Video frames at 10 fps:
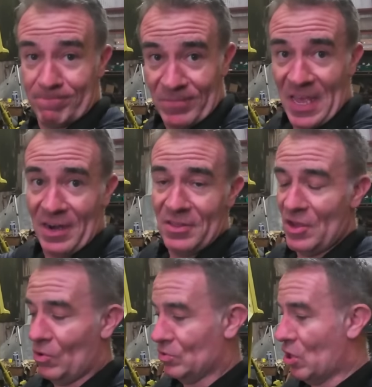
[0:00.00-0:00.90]
get in the
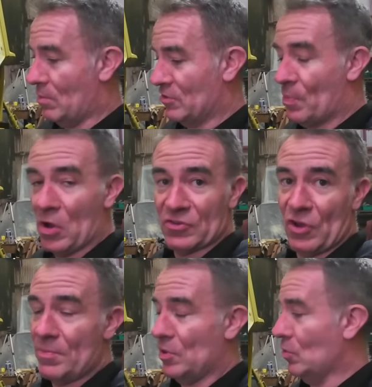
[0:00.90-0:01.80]
old comments box
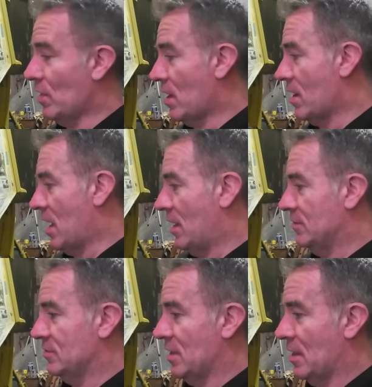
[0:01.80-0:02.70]
down below there
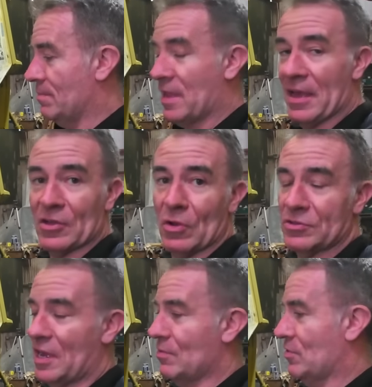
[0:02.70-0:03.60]
and get in
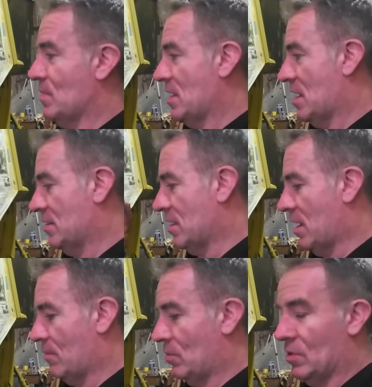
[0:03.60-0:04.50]
contact with me, and
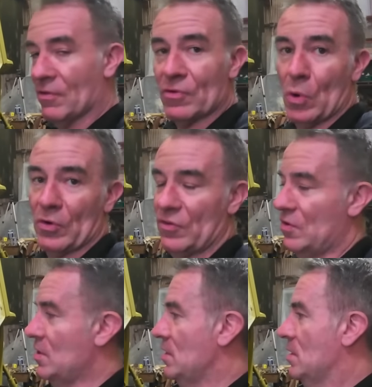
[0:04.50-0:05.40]
I will, of course,
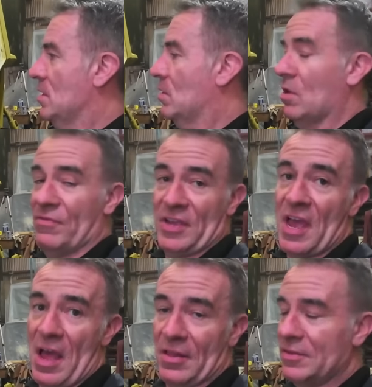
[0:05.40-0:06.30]
well, if I
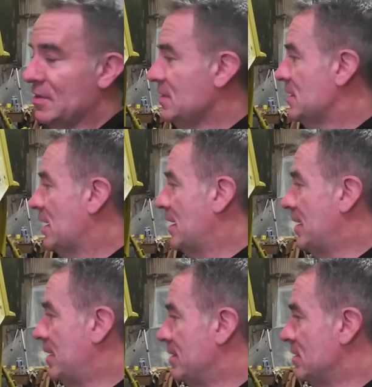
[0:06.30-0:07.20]
can,
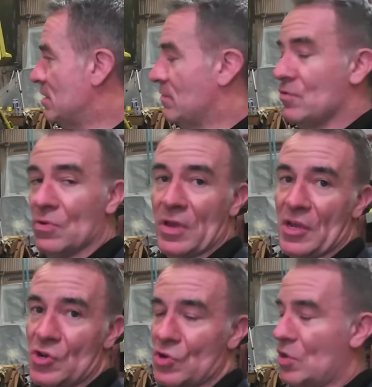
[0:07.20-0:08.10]
give you a
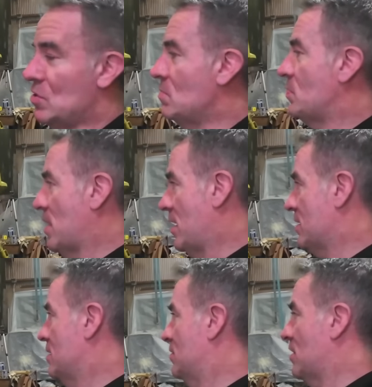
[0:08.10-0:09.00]
shout
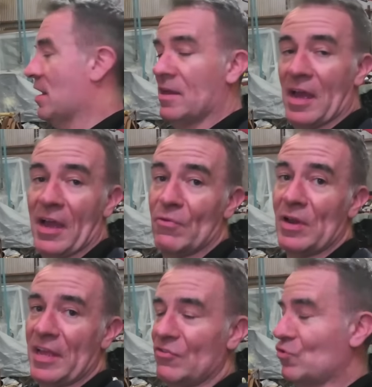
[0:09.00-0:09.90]
back, as I
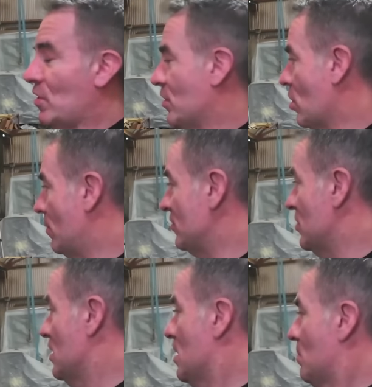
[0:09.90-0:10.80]
really enjoy the comments.
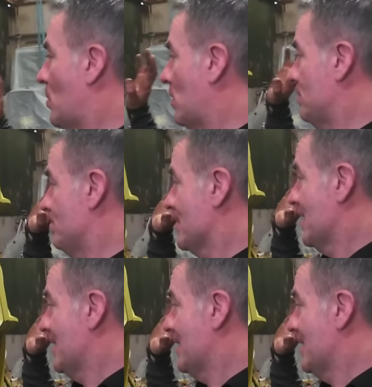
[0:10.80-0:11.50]
But